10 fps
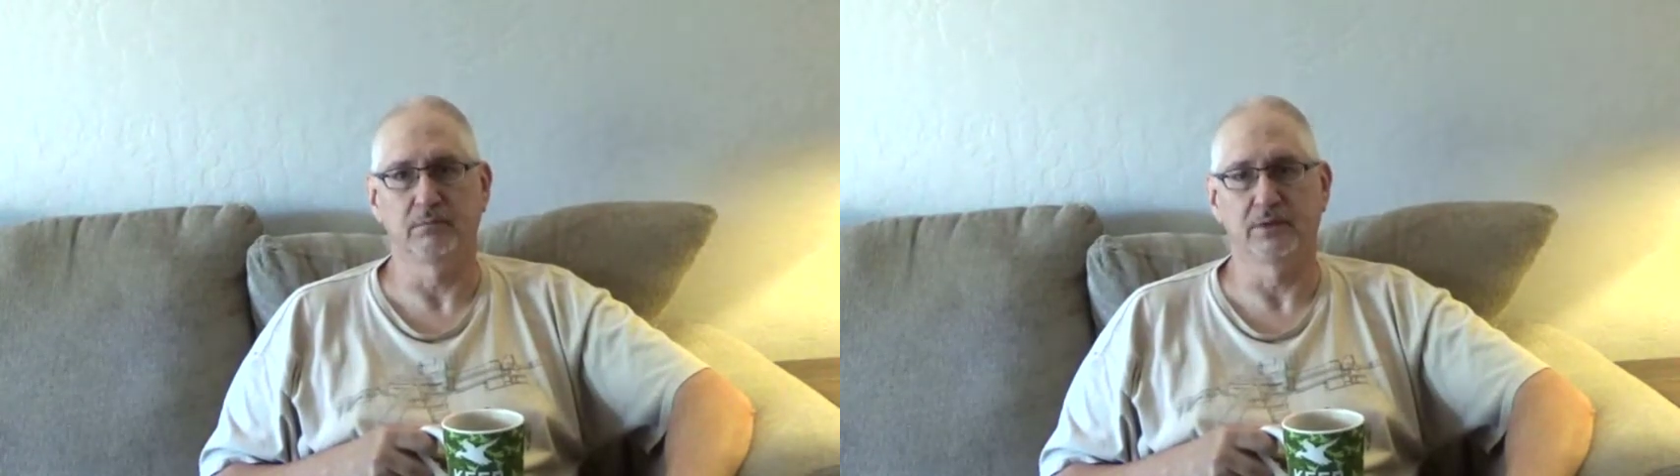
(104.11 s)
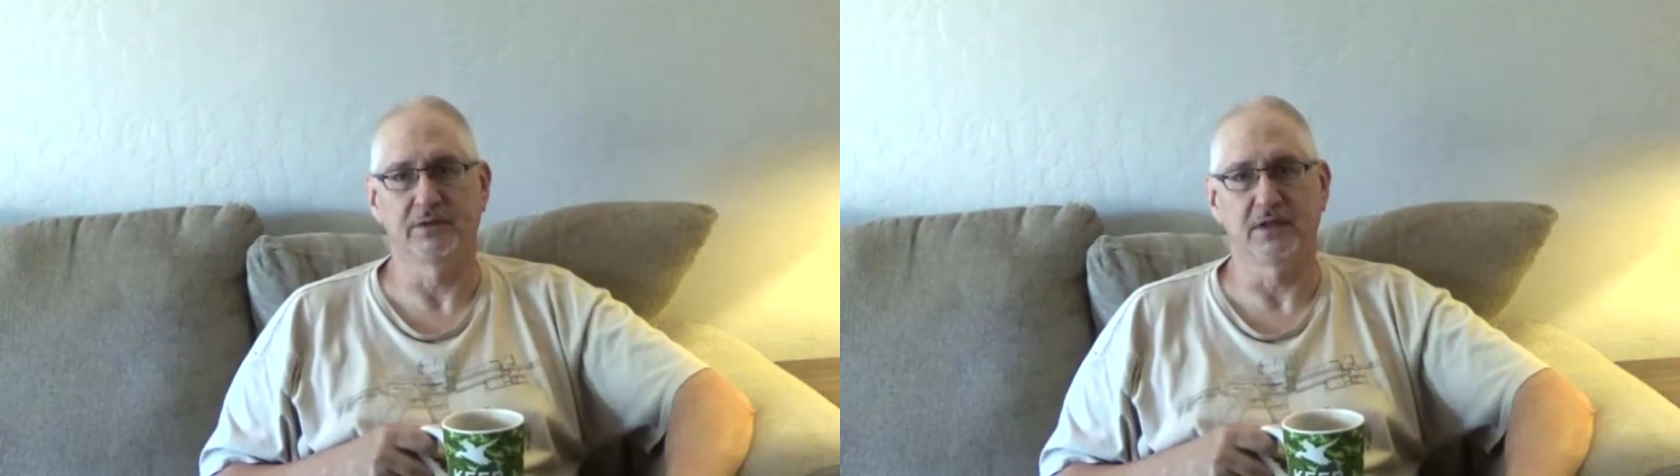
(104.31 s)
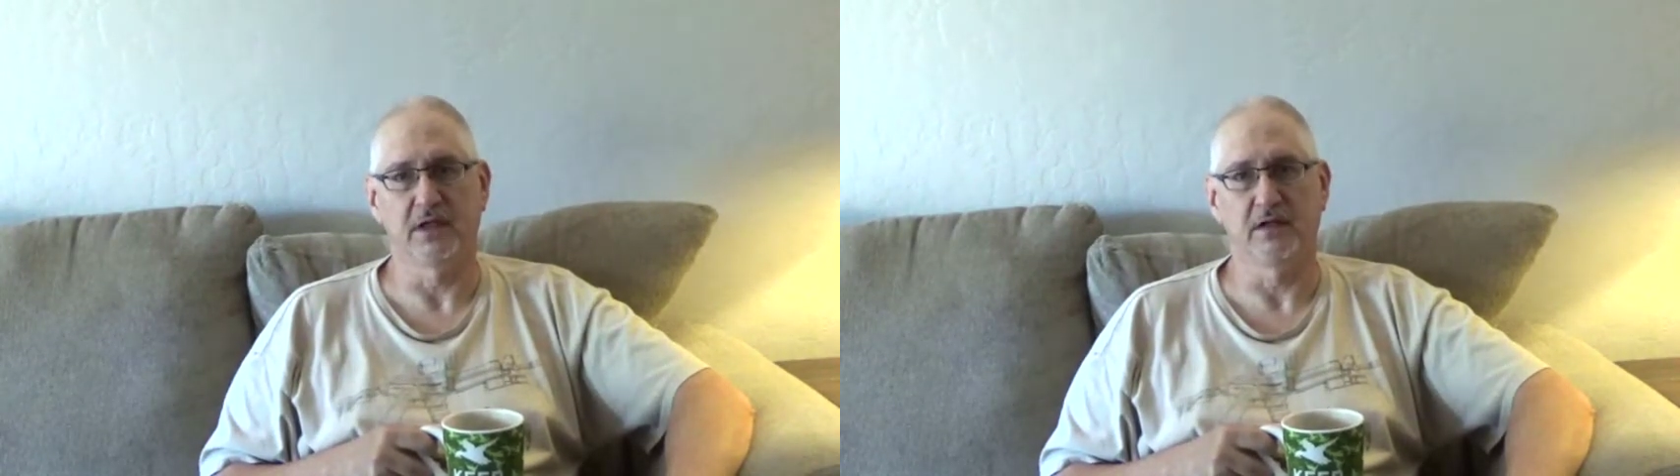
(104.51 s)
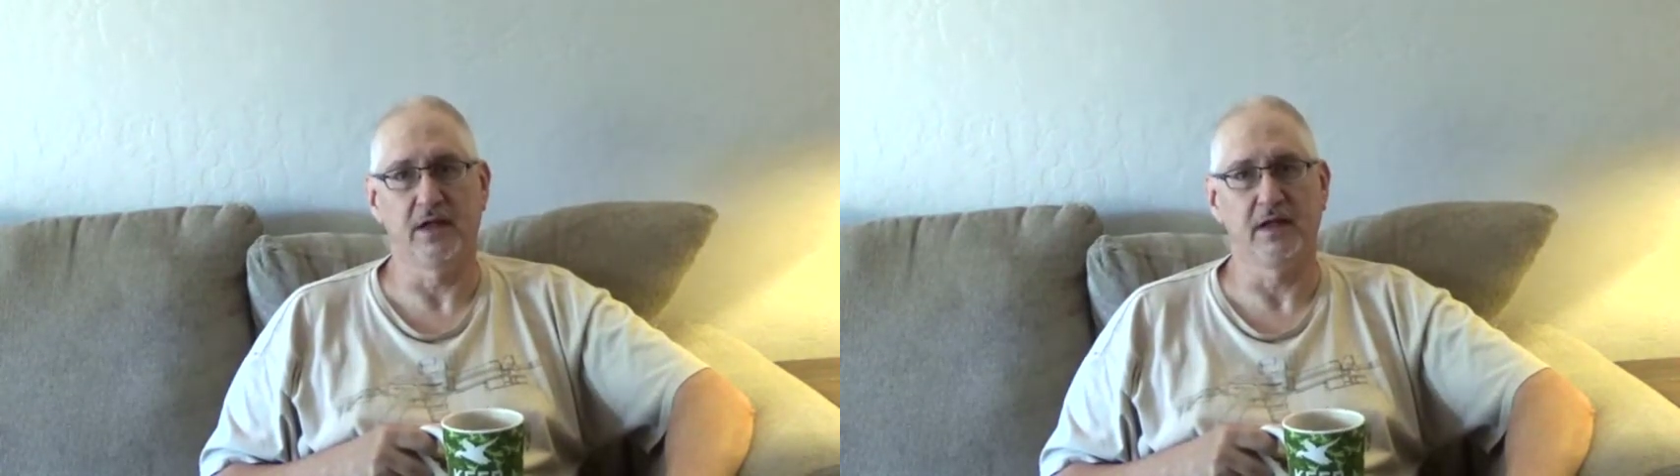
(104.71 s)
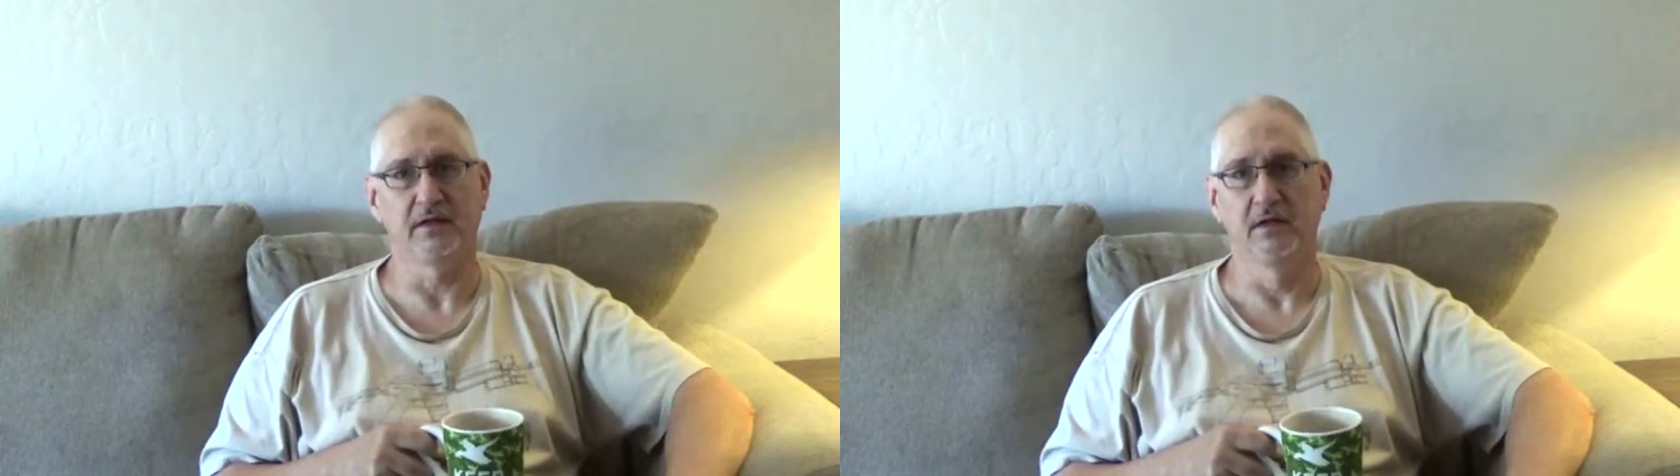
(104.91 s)
But uh,
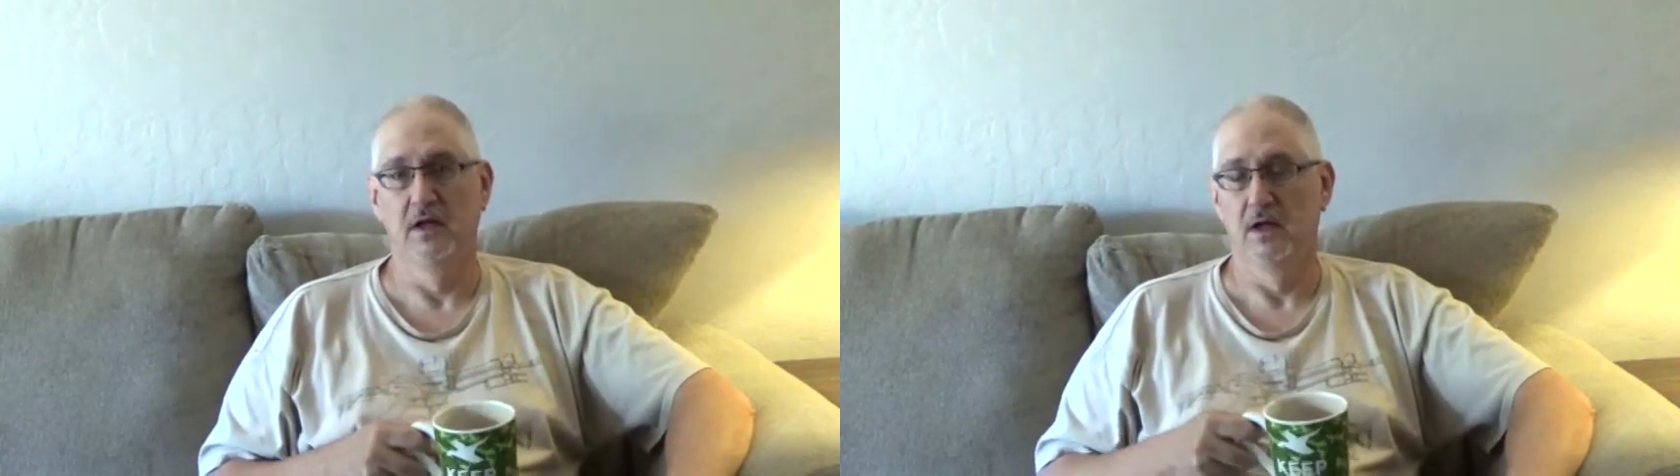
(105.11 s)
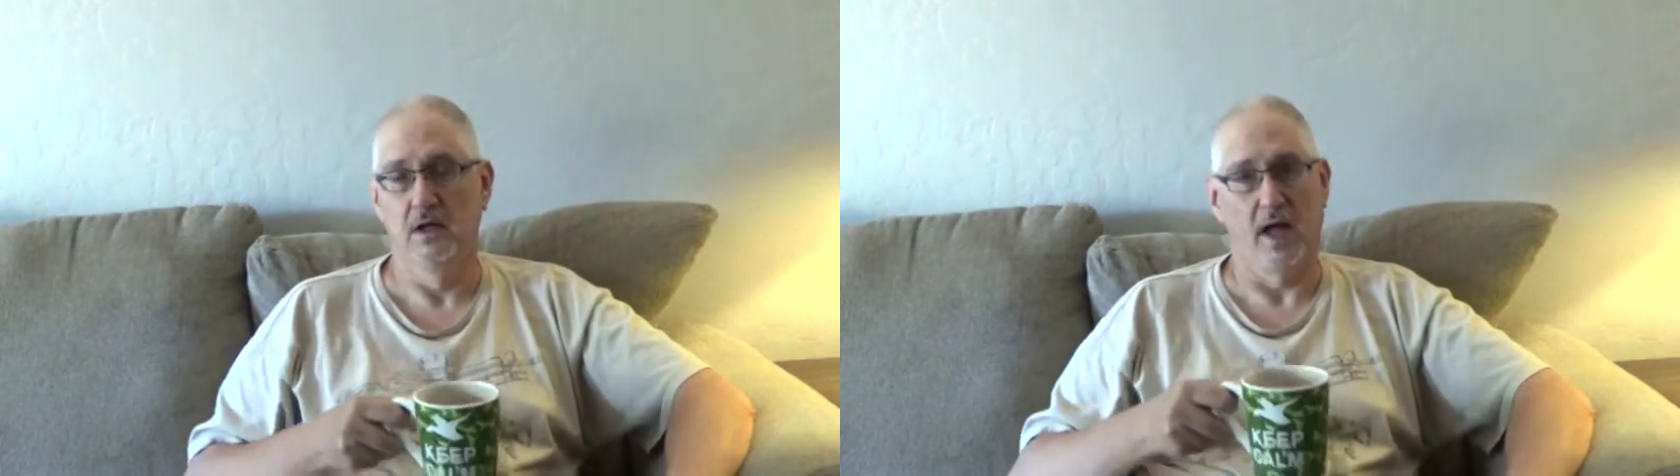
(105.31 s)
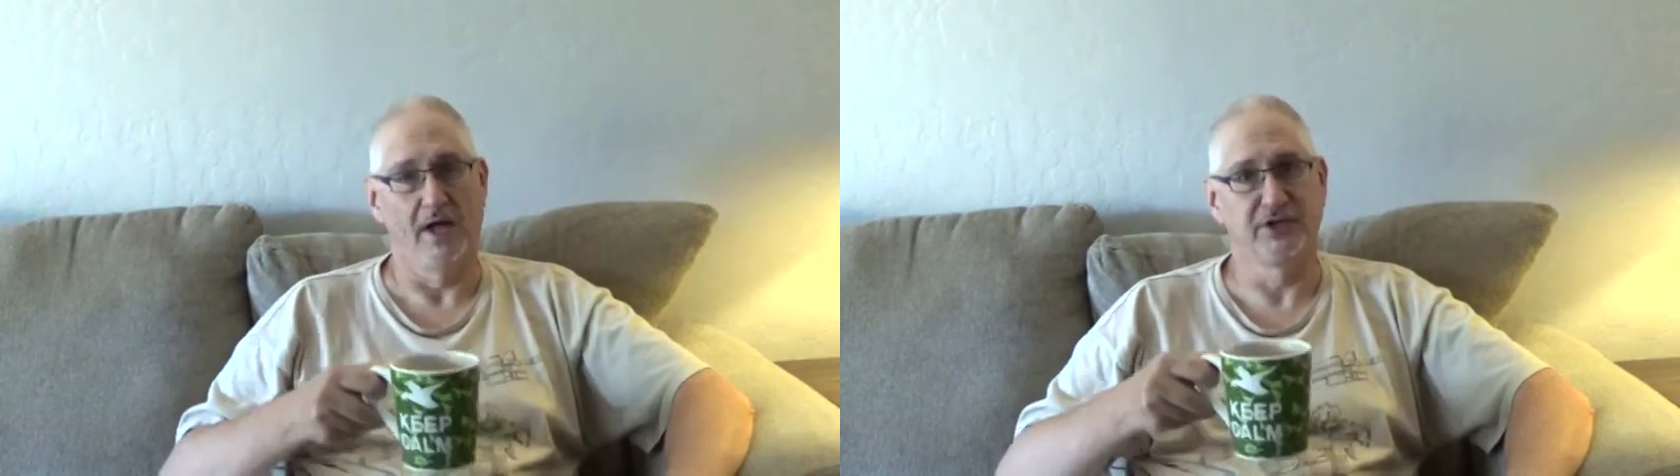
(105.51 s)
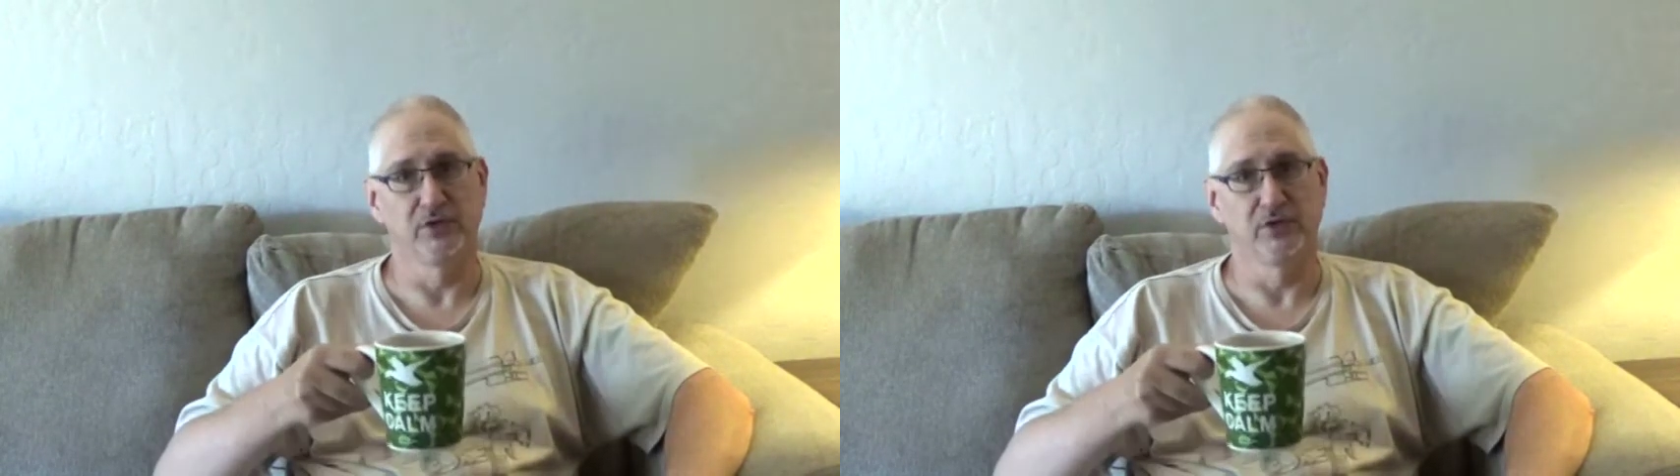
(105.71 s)
hey, at